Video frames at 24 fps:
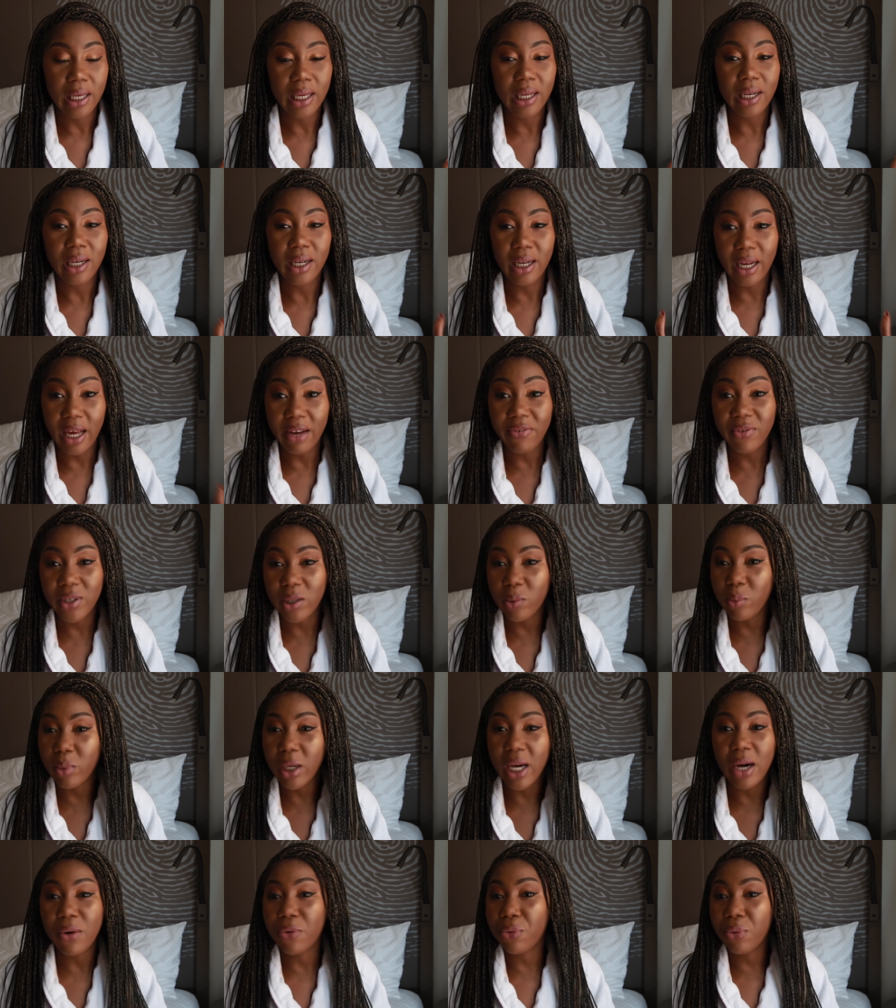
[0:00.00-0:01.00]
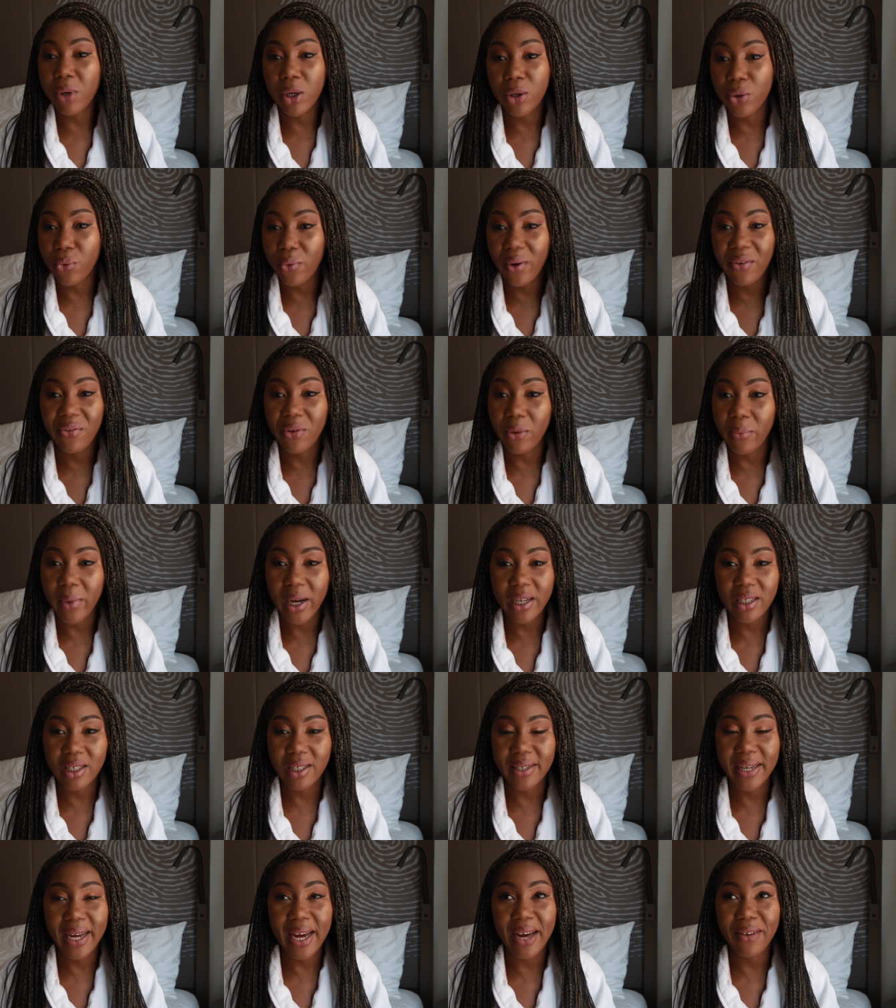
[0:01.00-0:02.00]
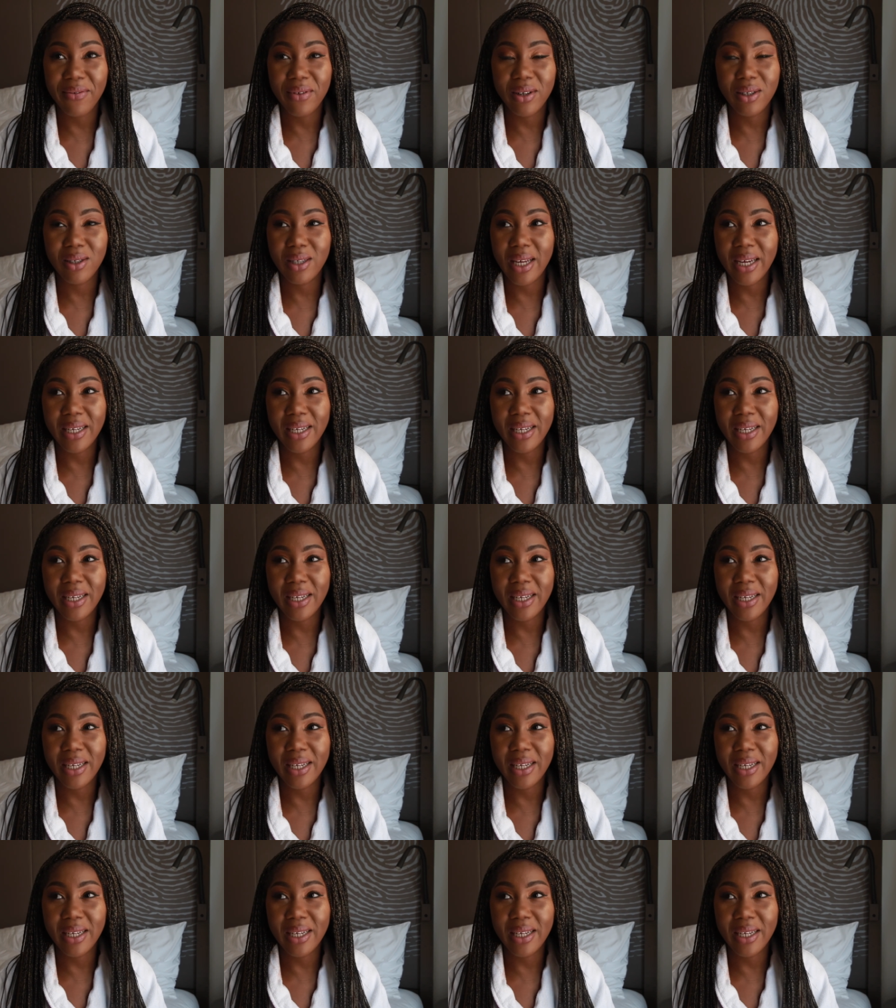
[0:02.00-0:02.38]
left to me, I would run away from actually having